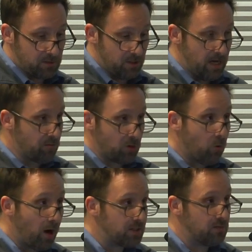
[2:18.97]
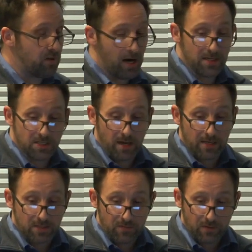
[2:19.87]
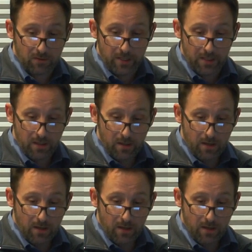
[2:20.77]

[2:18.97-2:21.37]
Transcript: to ever quantify scientifically,